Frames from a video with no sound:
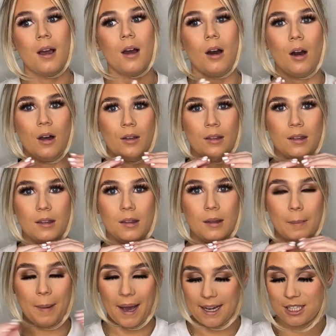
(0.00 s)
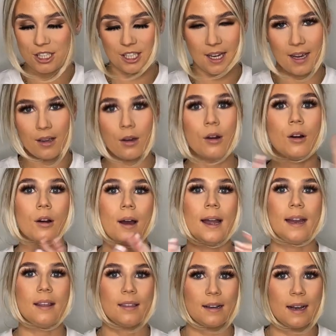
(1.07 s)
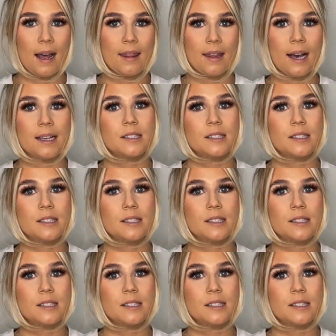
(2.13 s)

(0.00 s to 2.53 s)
on the packaging or anything like that.